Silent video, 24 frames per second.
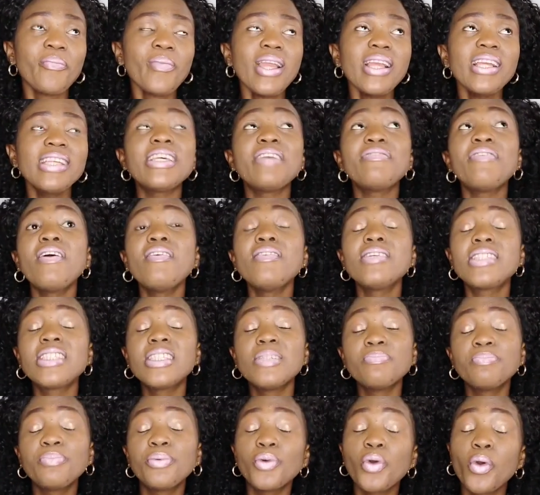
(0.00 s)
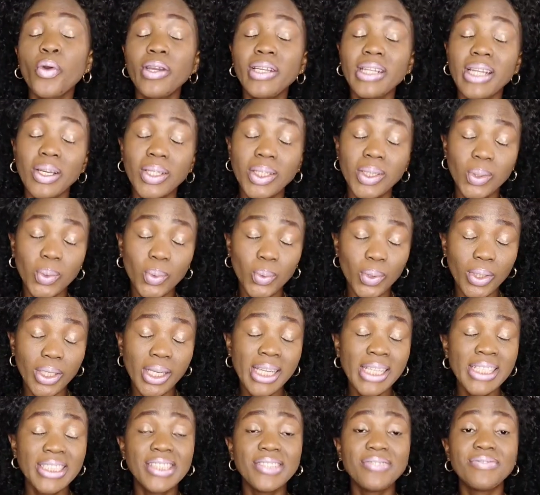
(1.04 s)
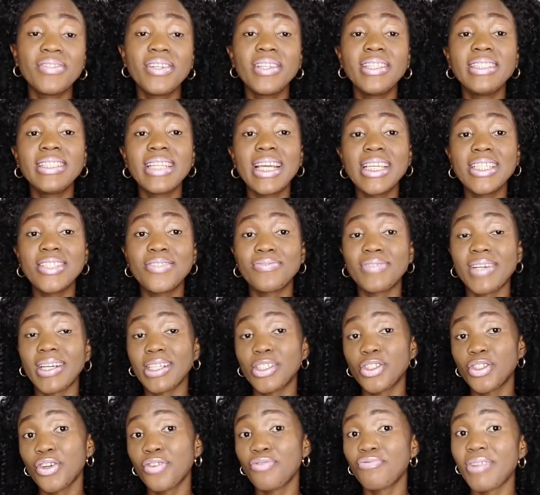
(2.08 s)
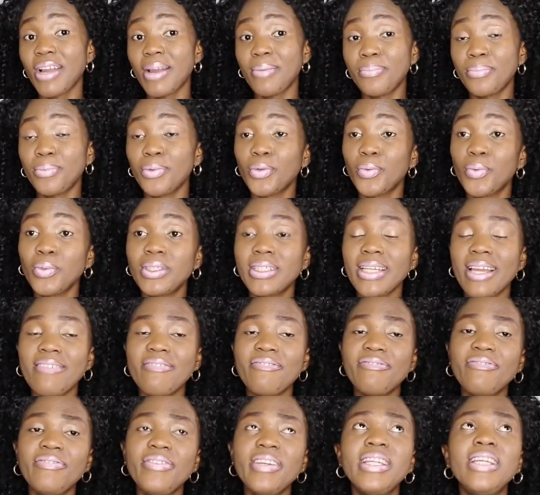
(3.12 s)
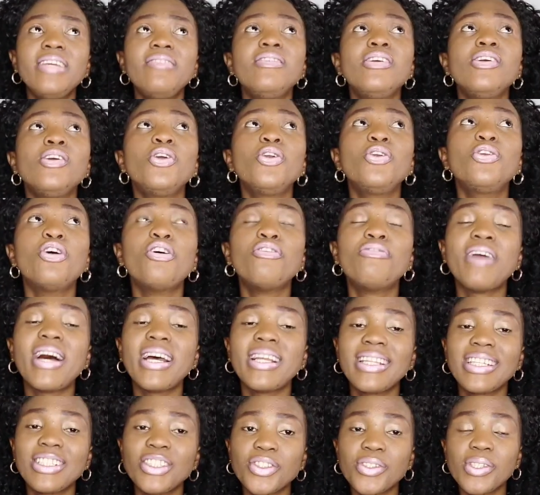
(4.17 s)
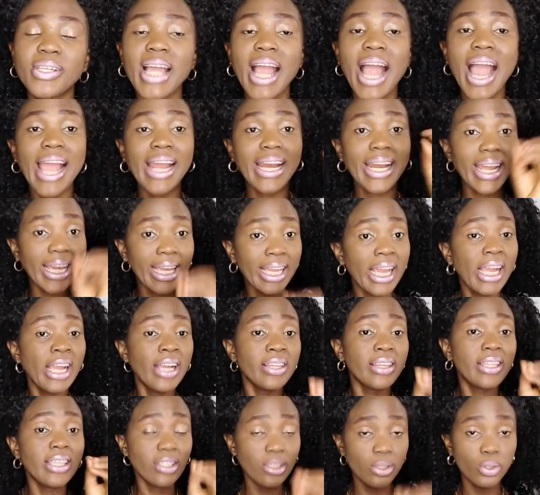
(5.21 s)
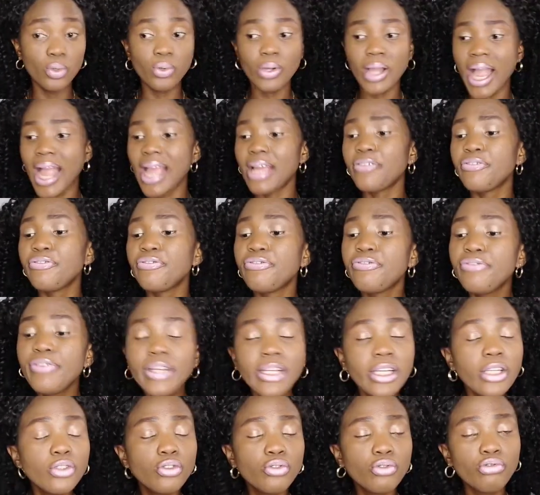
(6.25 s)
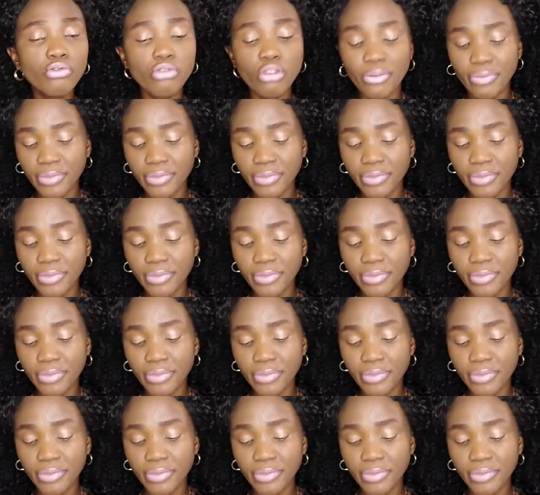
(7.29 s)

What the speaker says: it's a very simple going out look, a very nice vacation vibe look, which I really, really love and enjoy. I like this look, I really do love